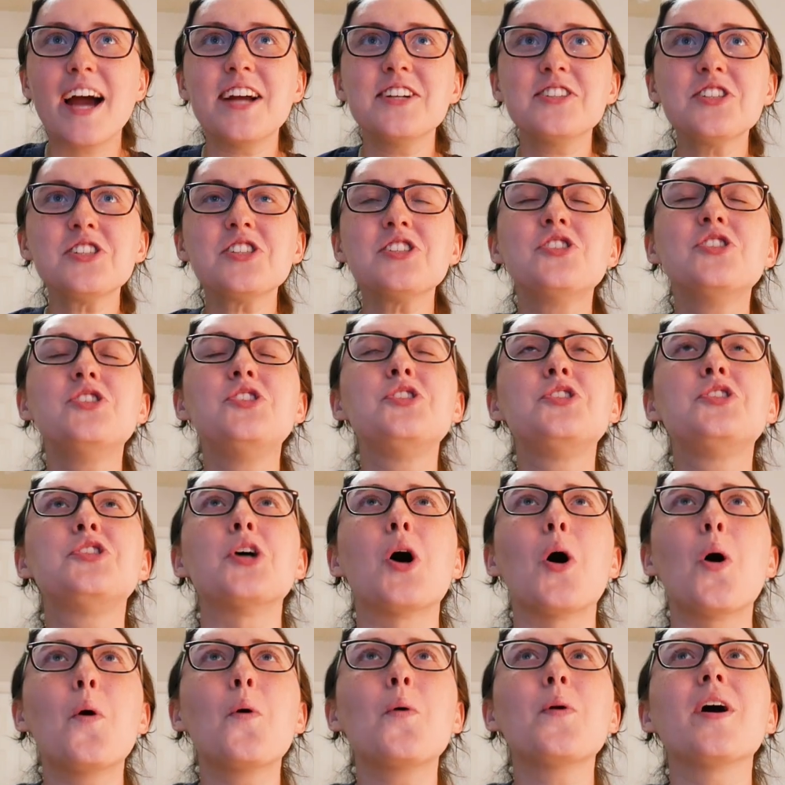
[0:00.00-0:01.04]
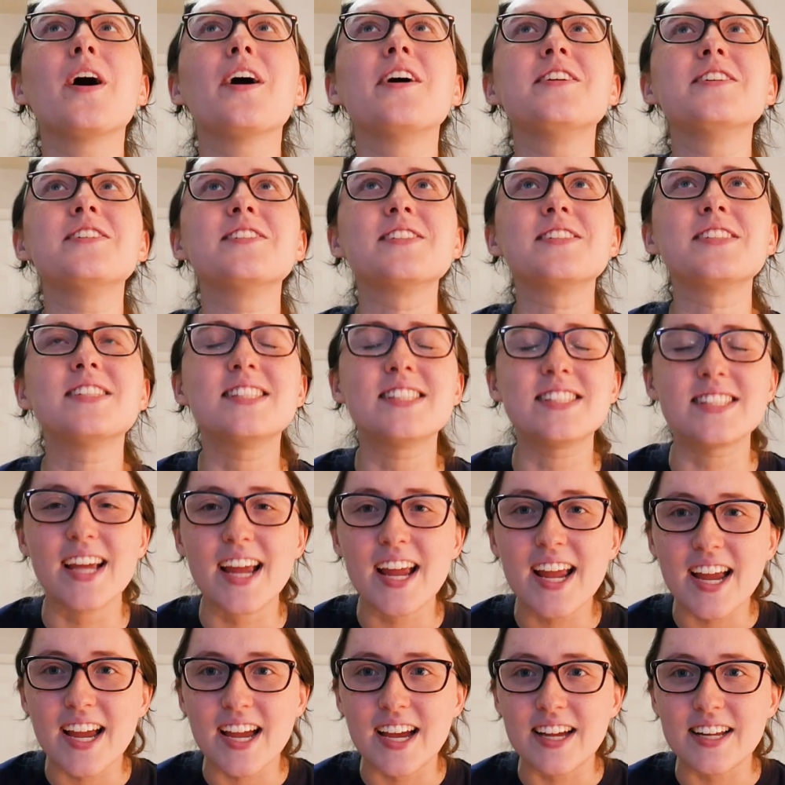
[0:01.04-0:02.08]
I just don't
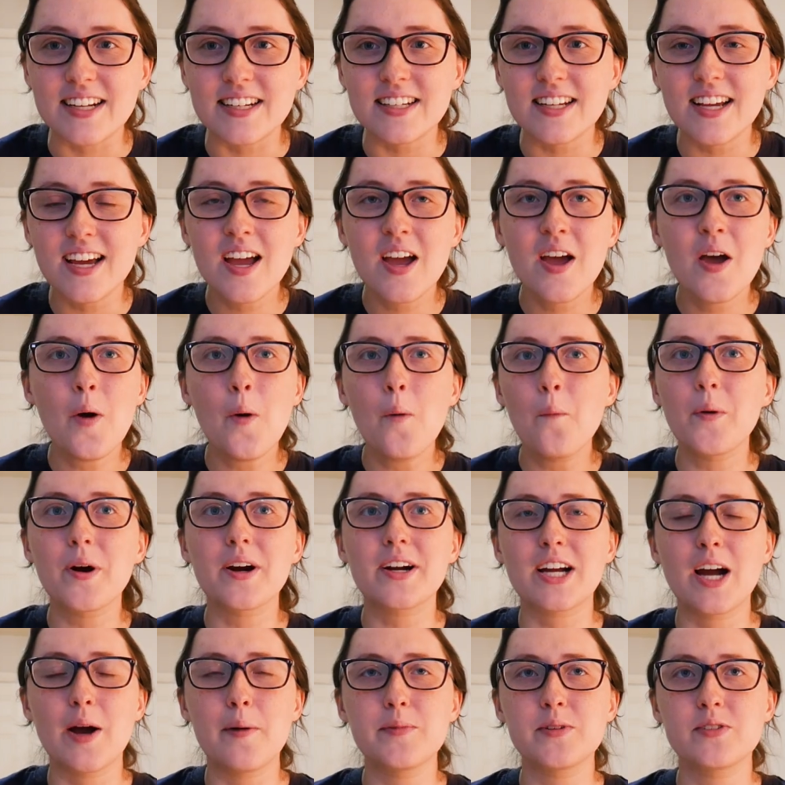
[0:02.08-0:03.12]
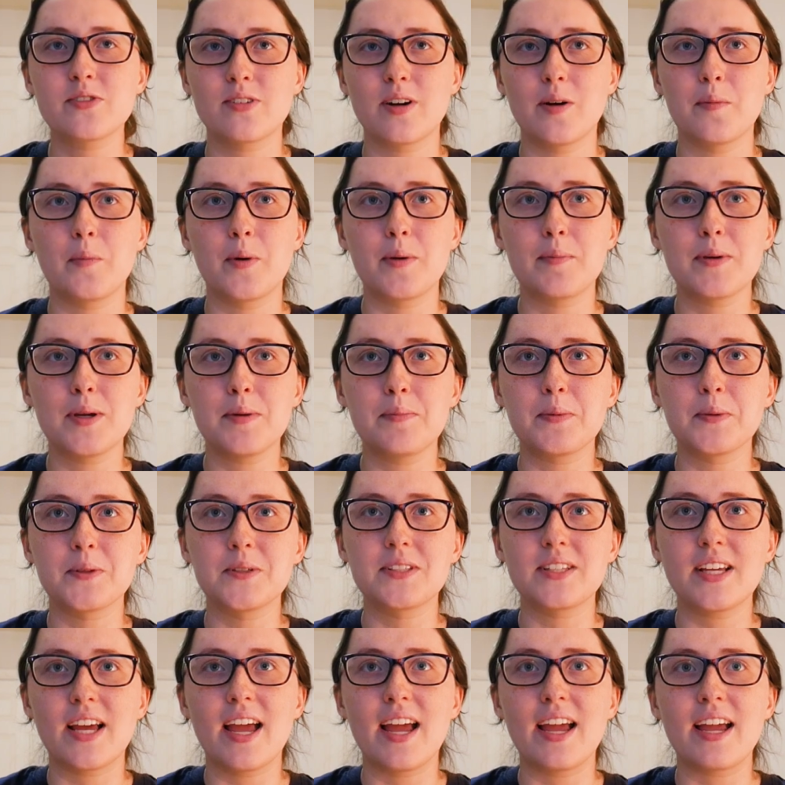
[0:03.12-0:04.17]
understand where it comes from when people
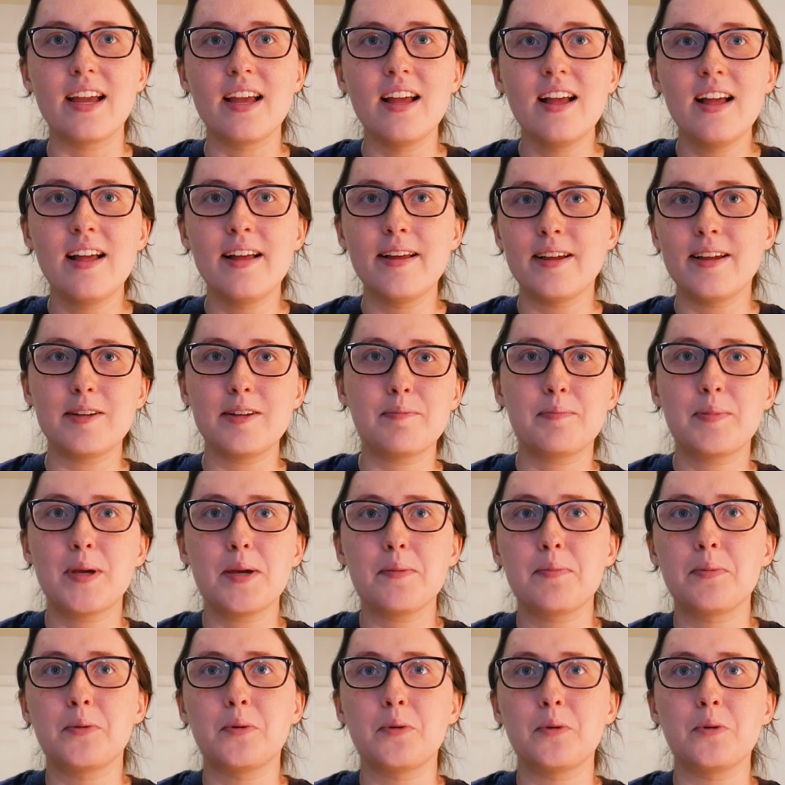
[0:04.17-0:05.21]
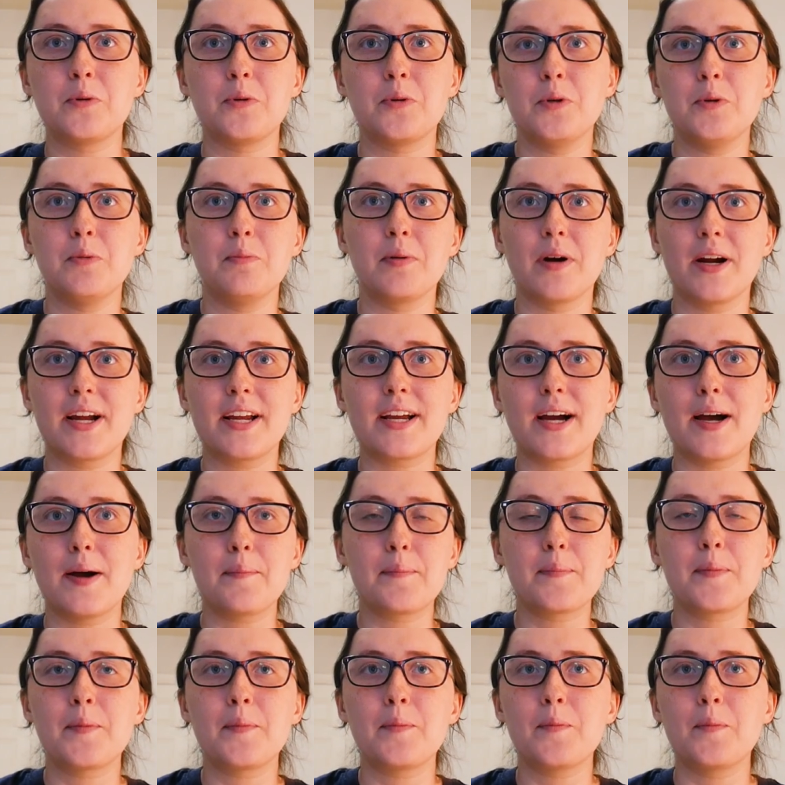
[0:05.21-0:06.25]
say people who break
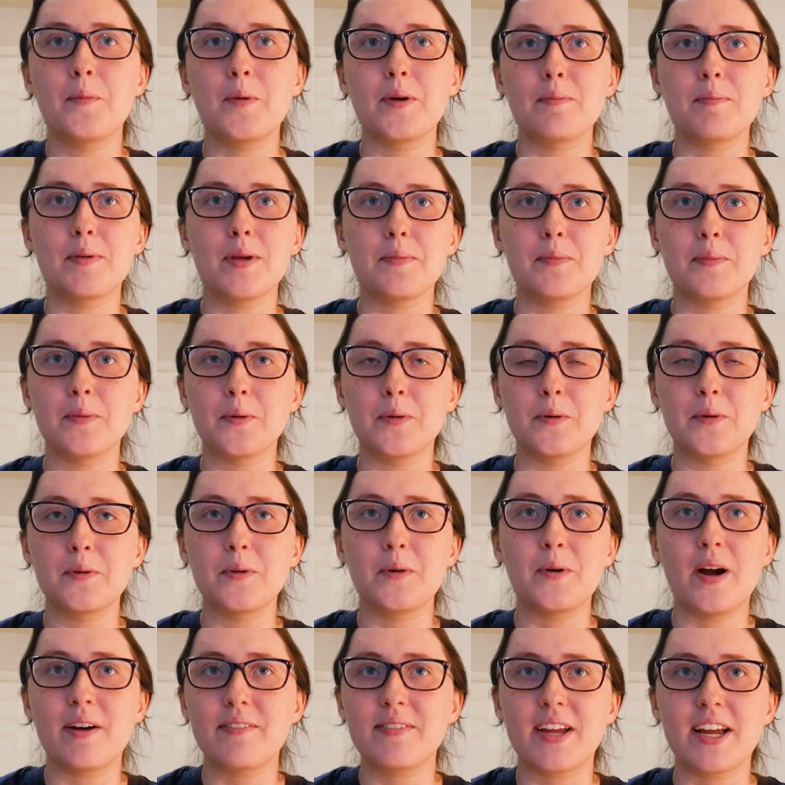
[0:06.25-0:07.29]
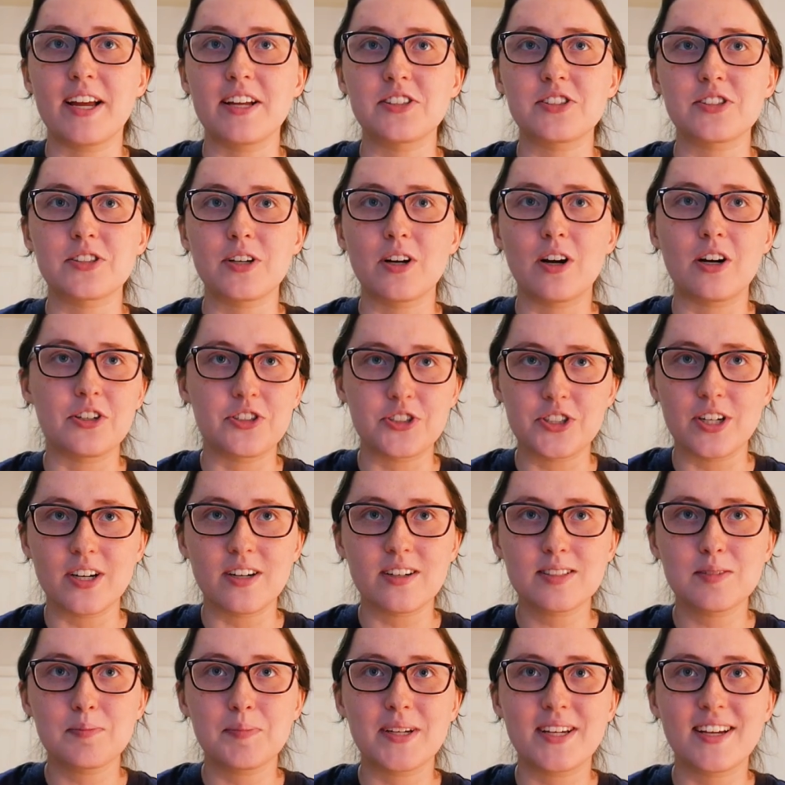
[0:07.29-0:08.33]
up with people who have cancer are
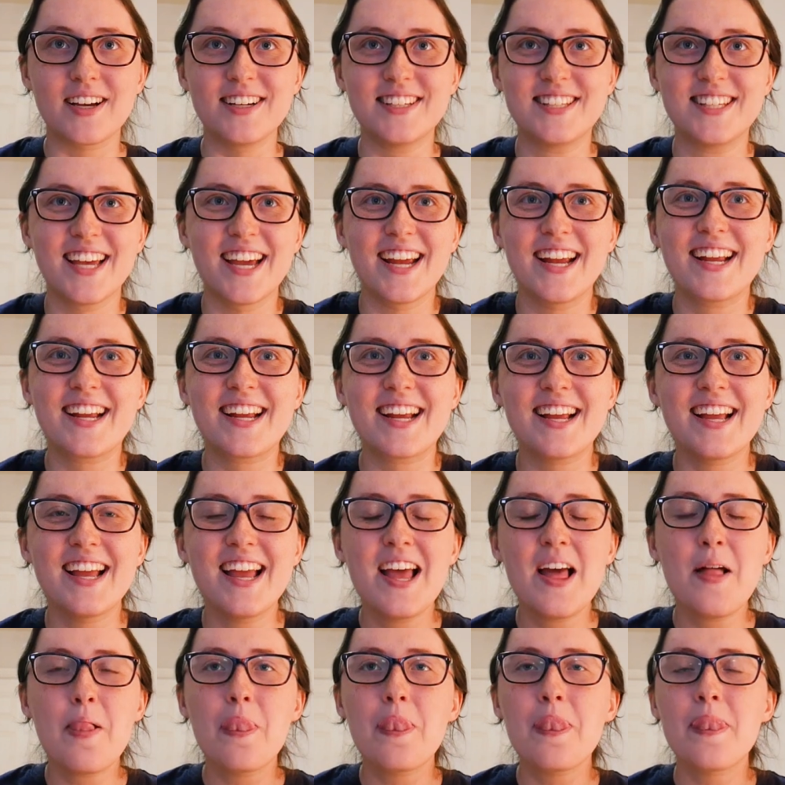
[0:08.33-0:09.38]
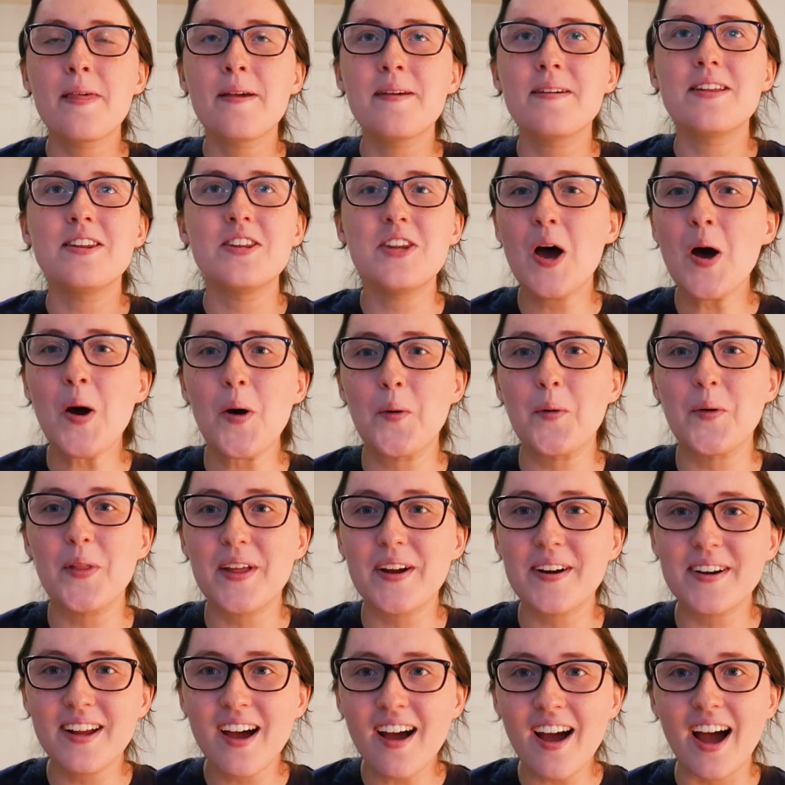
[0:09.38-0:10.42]
jerks because, like, no,
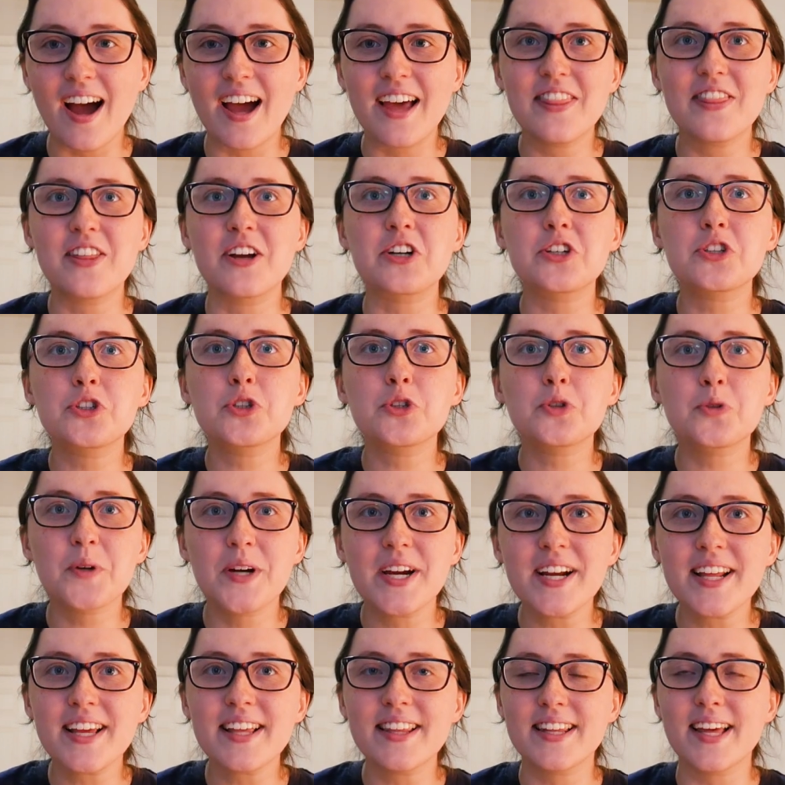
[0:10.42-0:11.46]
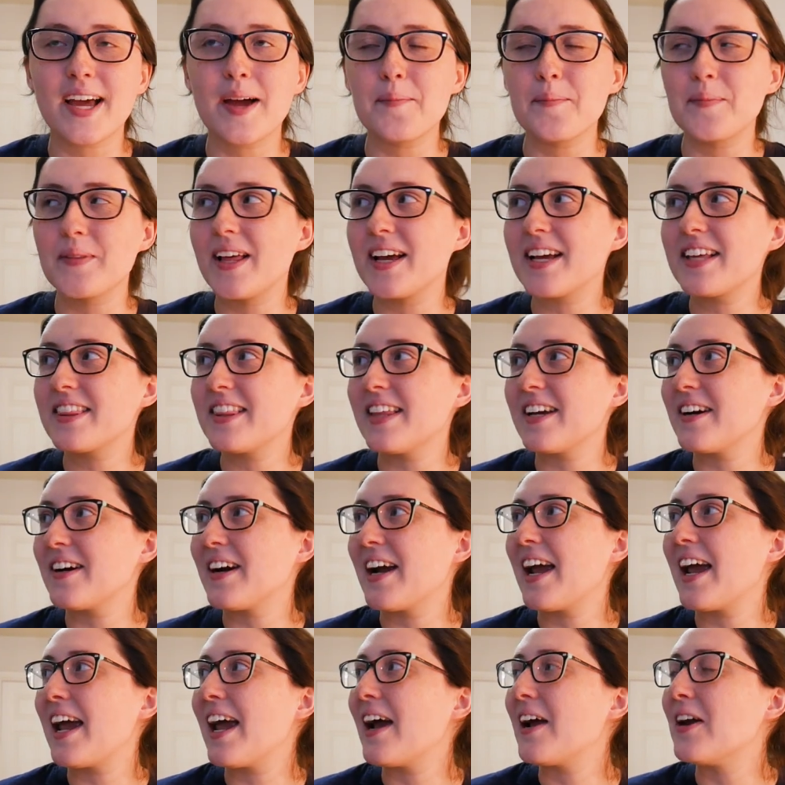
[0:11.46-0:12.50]
they're not. They're treating them like
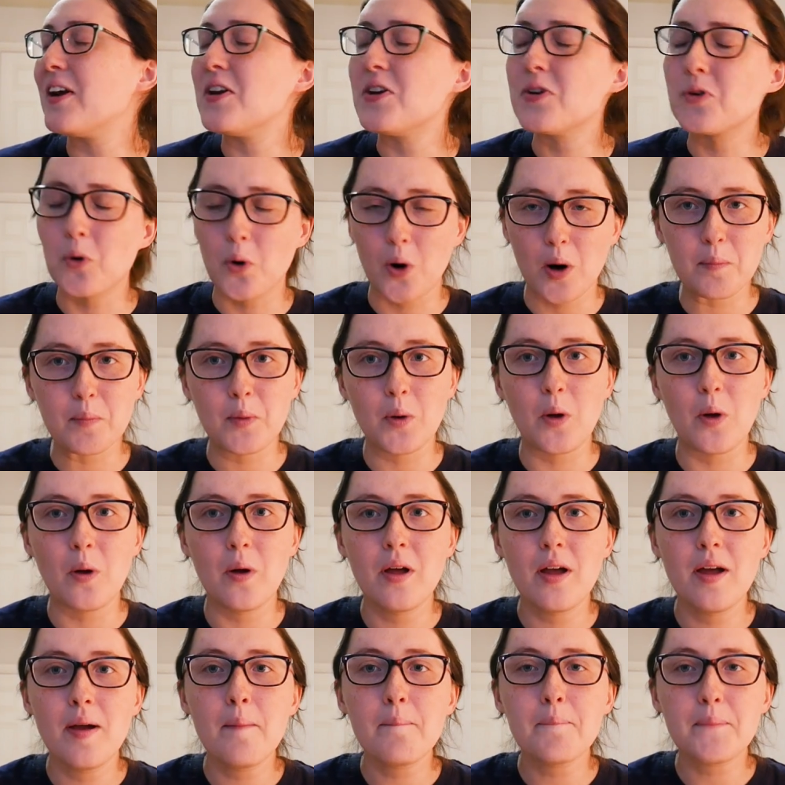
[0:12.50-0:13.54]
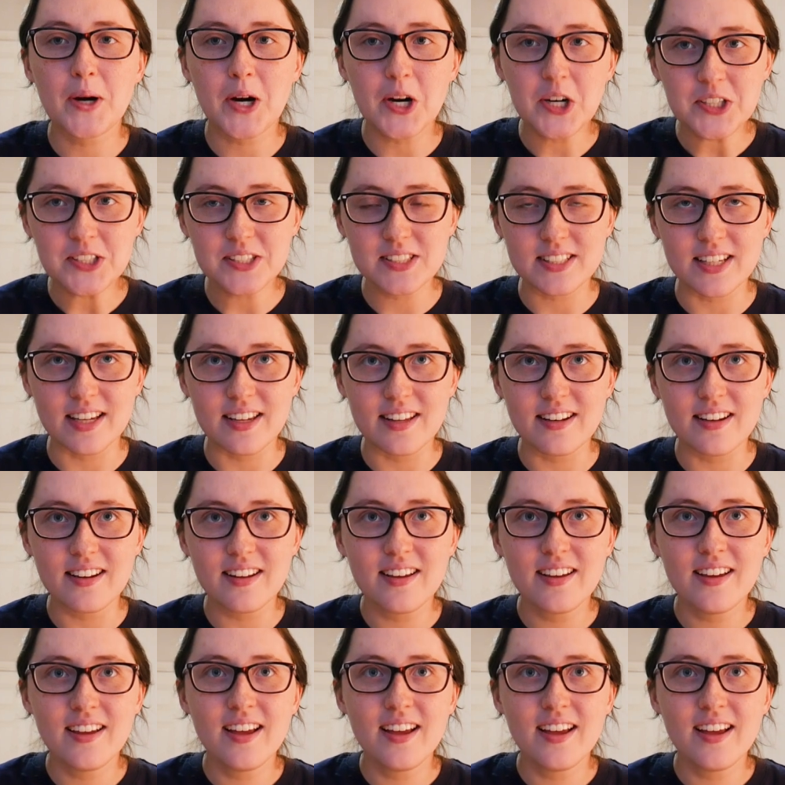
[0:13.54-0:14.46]
they're a normal person